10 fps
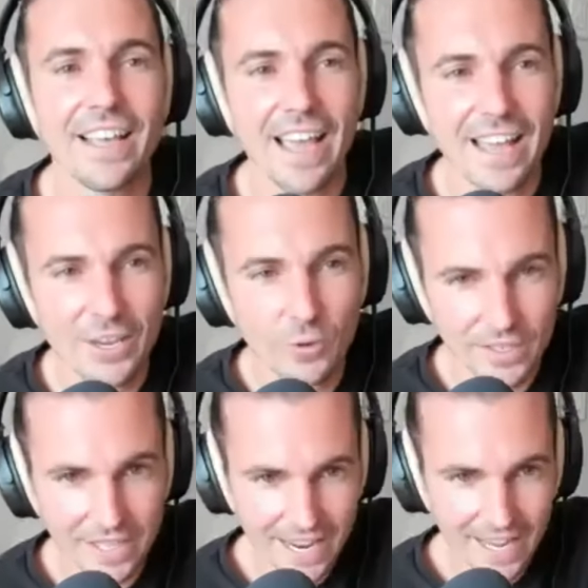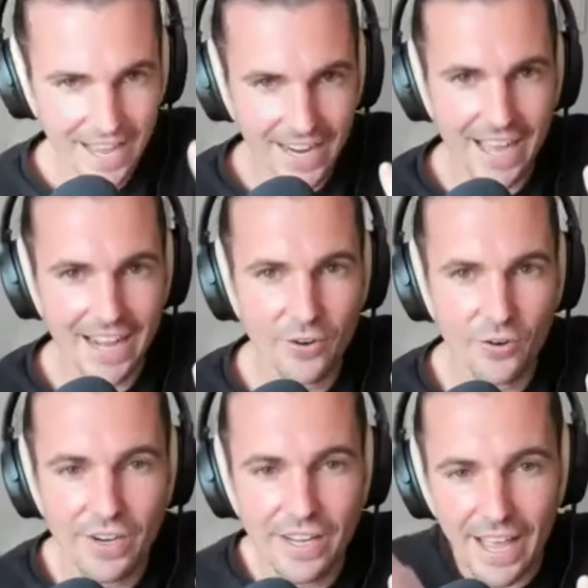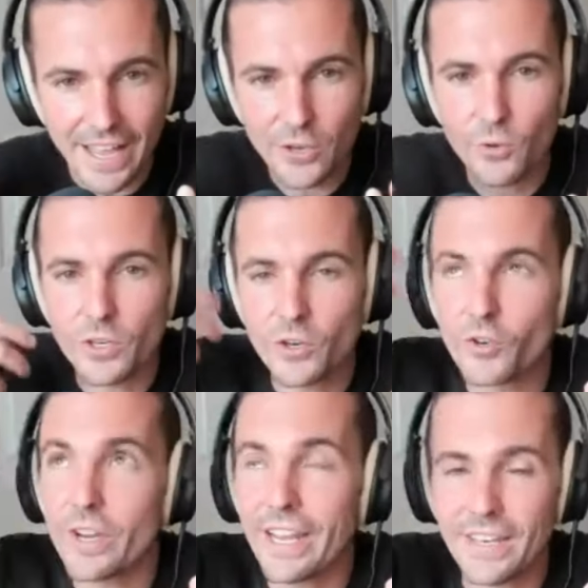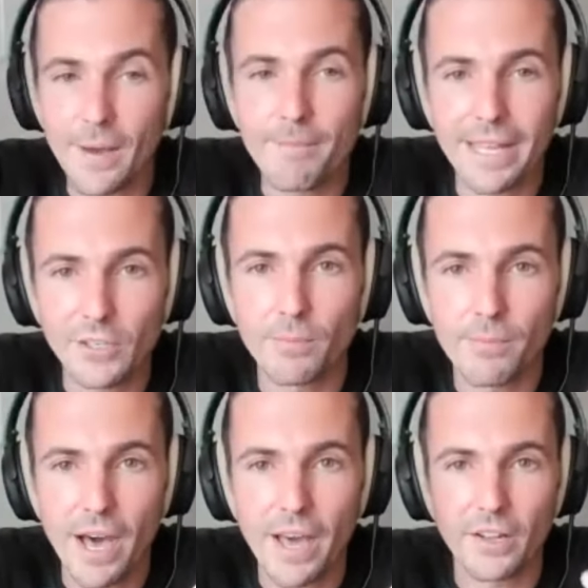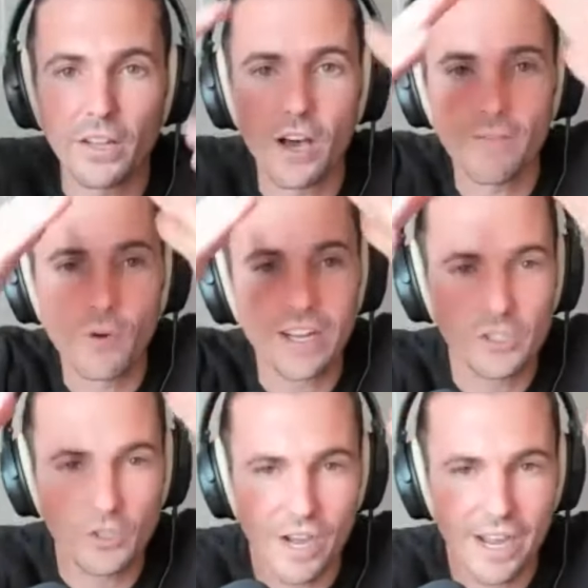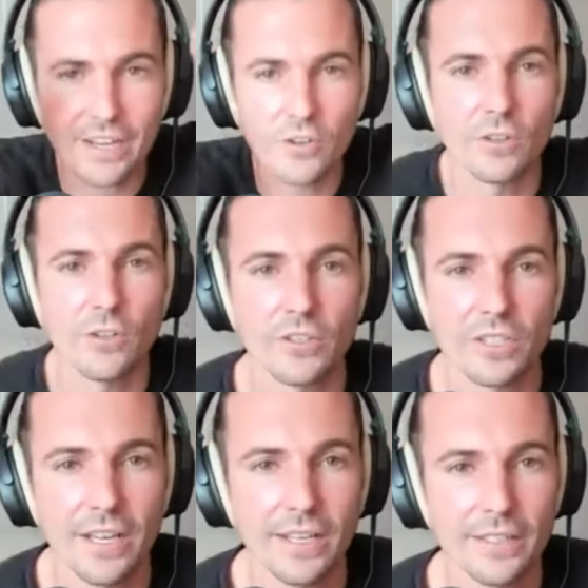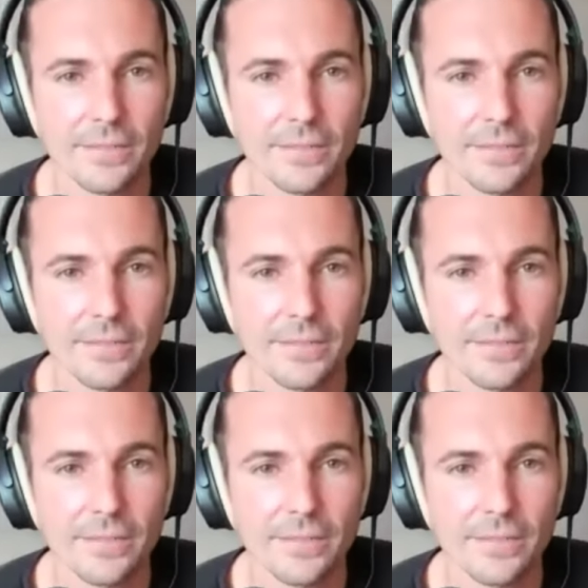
and you would take that category and you would create a mental model of what a triangle looks like.